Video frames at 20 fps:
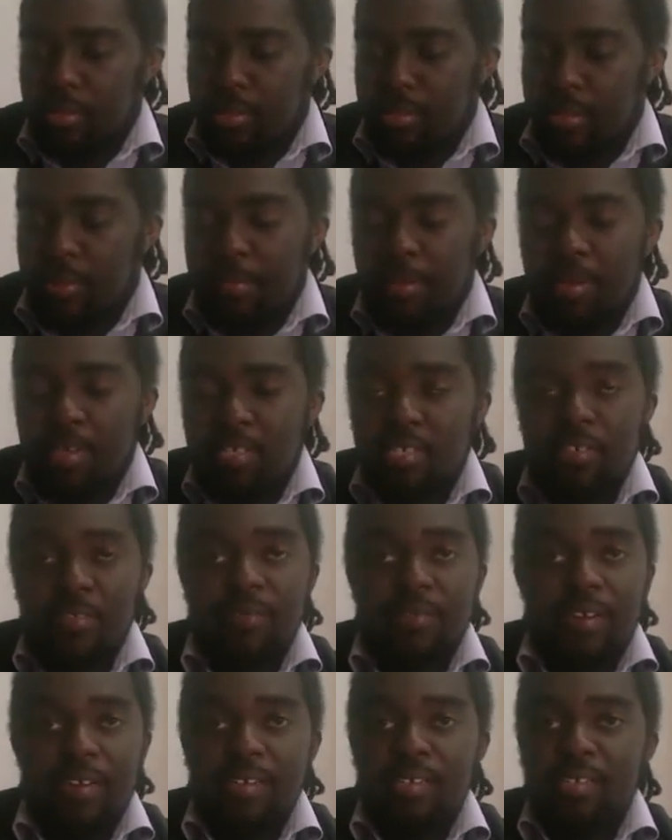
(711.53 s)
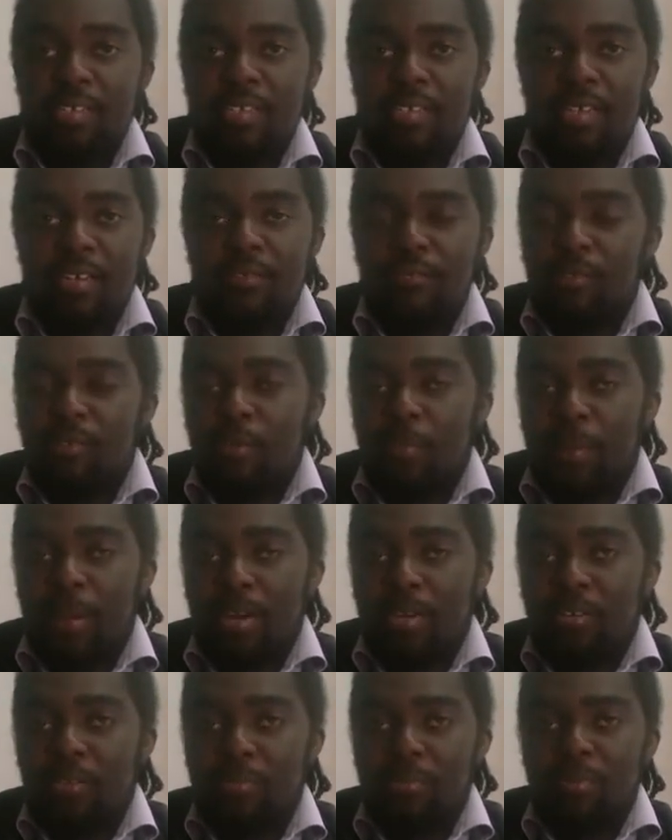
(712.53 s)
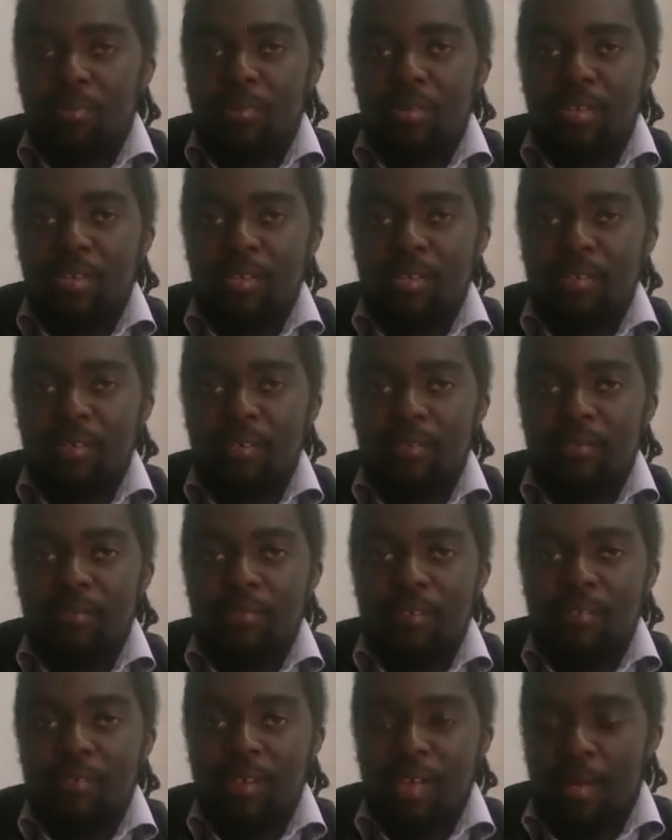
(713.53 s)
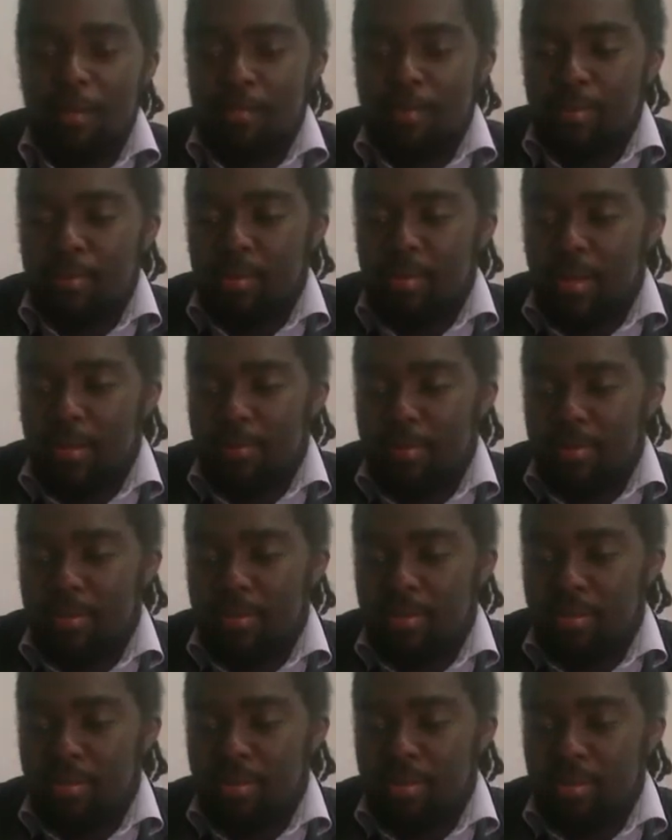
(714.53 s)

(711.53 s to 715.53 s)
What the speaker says: They managed to find it and wrote back to Pauli very happy